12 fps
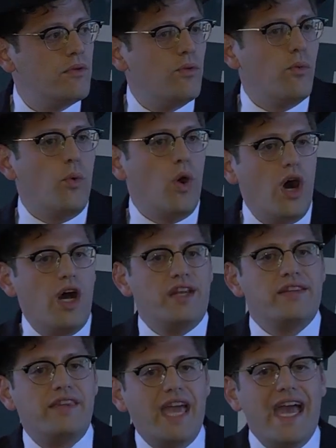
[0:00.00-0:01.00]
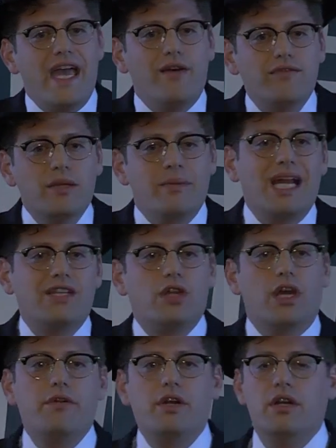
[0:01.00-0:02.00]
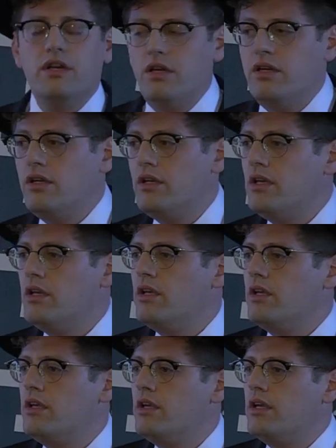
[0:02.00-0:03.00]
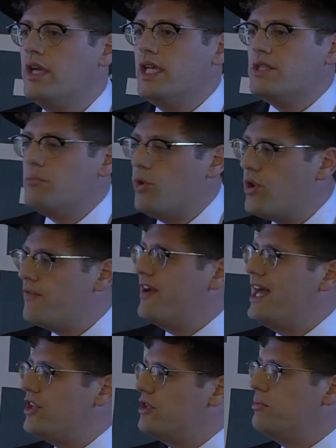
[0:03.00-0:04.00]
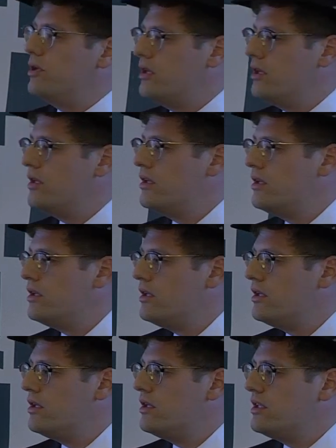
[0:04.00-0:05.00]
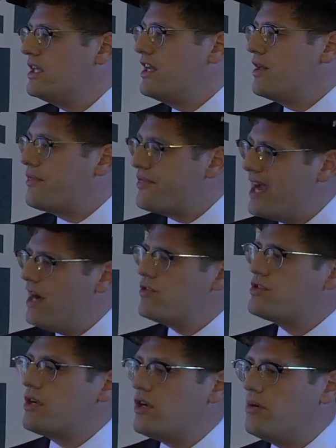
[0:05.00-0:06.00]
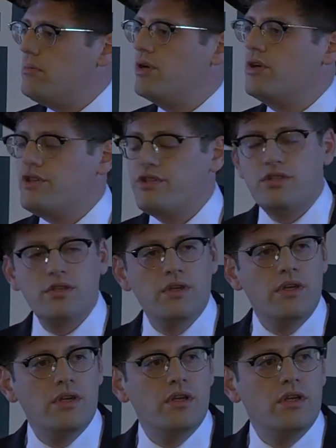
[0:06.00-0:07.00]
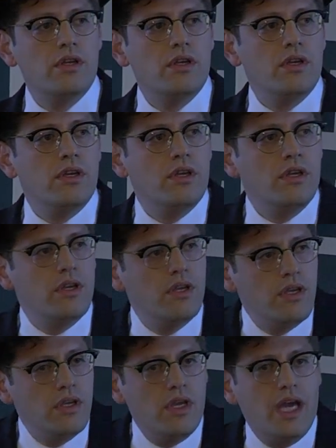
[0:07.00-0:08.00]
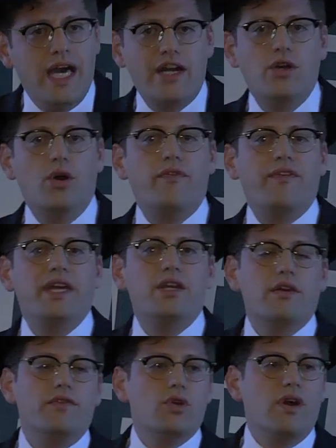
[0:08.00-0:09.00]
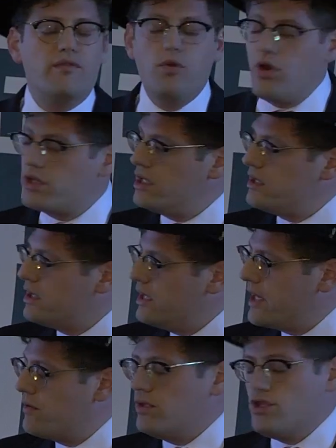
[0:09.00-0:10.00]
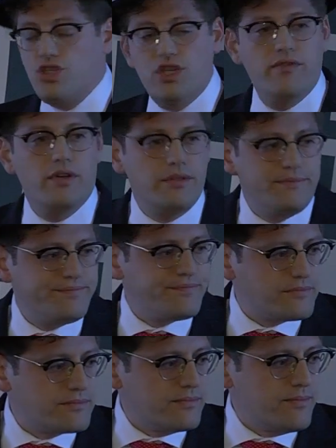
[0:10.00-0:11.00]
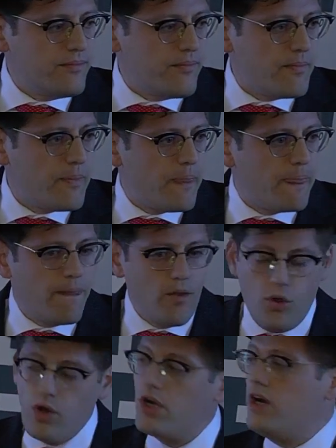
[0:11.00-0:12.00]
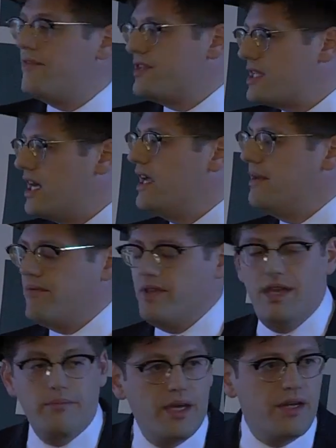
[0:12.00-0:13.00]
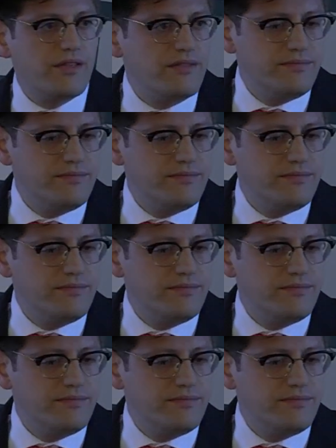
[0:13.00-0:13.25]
One day of Limud Torah is more valuable than 1,000 karbanos. I don't know if any of you have walked into Lakewood Yeshiva, or Chafetz Chaim for that matter.